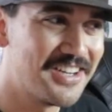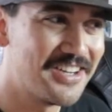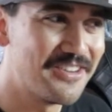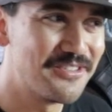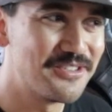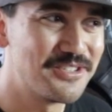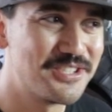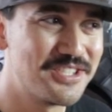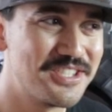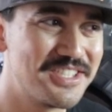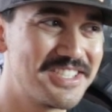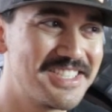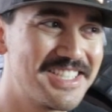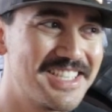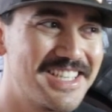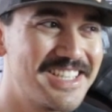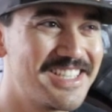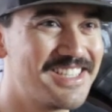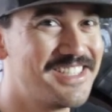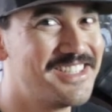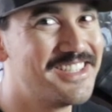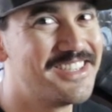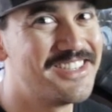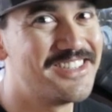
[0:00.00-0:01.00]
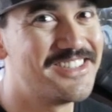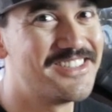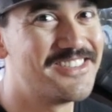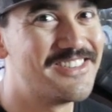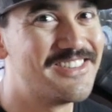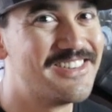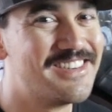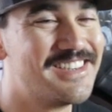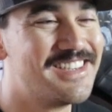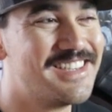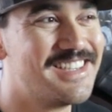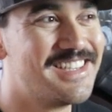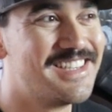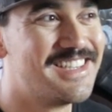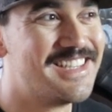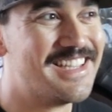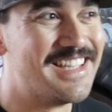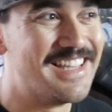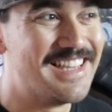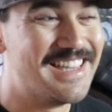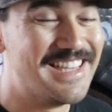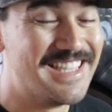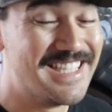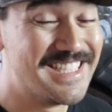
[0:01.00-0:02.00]
I was just like, yo,
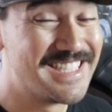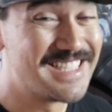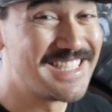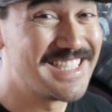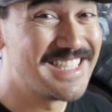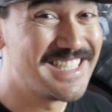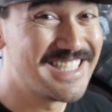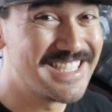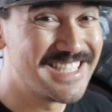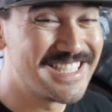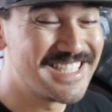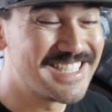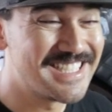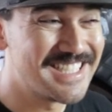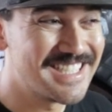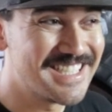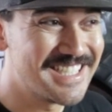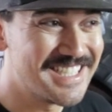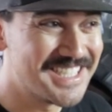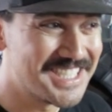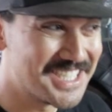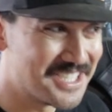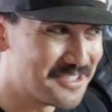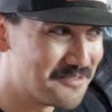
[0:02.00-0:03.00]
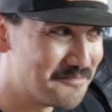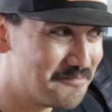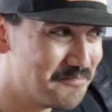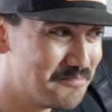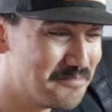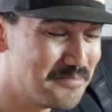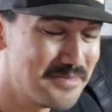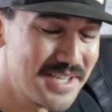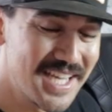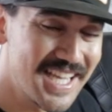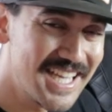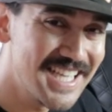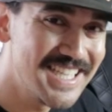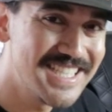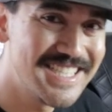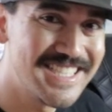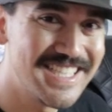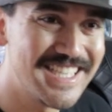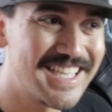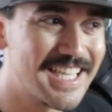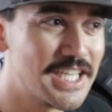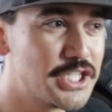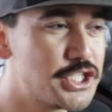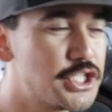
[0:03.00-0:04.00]
this is
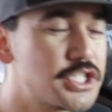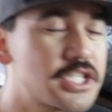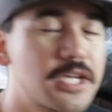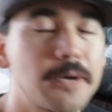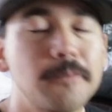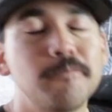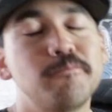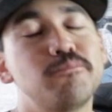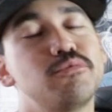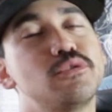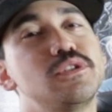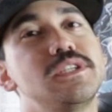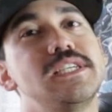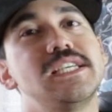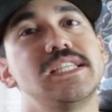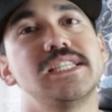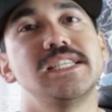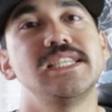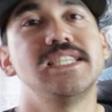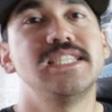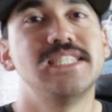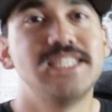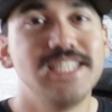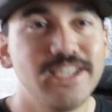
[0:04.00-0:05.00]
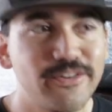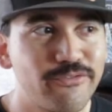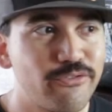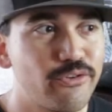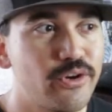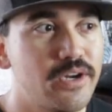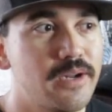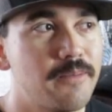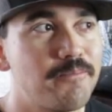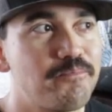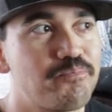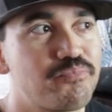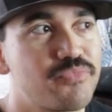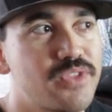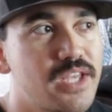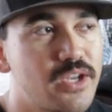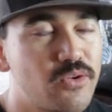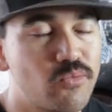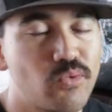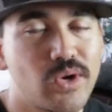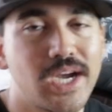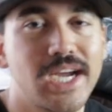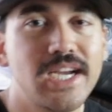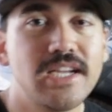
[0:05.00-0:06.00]
amazing. It's just completely different
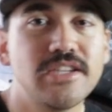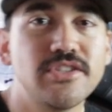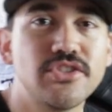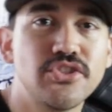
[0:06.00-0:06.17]
than riding